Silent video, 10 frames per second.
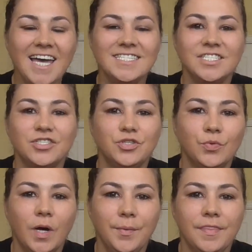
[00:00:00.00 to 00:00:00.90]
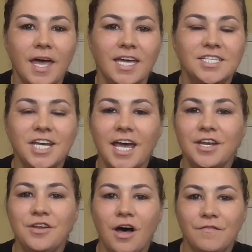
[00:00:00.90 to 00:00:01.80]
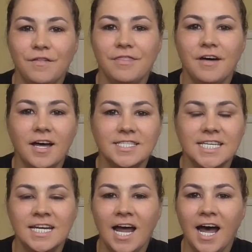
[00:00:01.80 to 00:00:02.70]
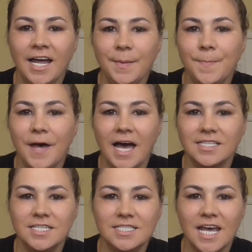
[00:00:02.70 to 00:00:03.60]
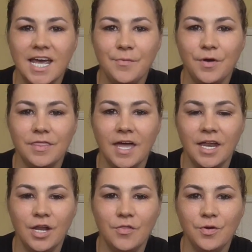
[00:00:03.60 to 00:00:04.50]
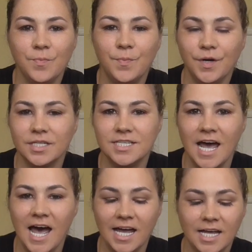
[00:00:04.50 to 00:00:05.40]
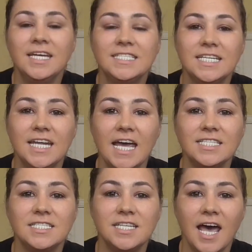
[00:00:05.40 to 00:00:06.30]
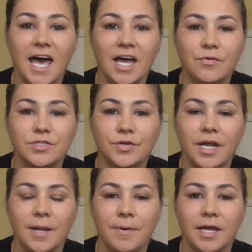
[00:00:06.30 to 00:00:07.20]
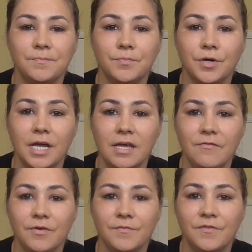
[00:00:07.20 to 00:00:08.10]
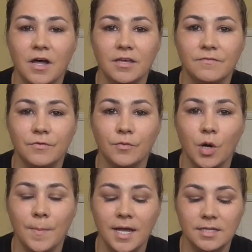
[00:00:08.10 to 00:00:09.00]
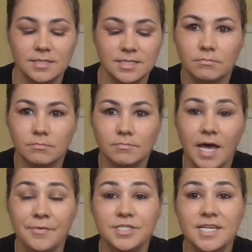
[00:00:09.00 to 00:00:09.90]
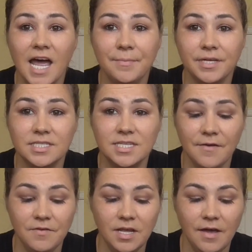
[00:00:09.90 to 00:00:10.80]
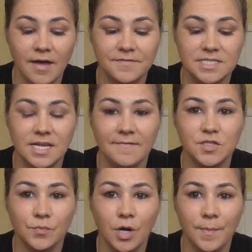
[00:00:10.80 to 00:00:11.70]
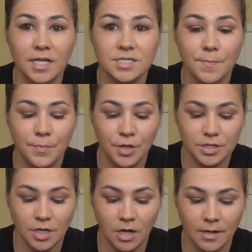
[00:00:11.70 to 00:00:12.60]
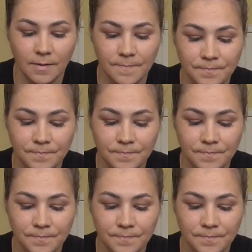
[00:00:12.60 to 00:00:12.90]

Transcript: guys, it's Joy with HEA Novel Thoughts, and I am back today with another book tag. Today's tag was created by Bree from Falling for Romance. I was tagged by Stephanie of Steph's Romance Book Talk.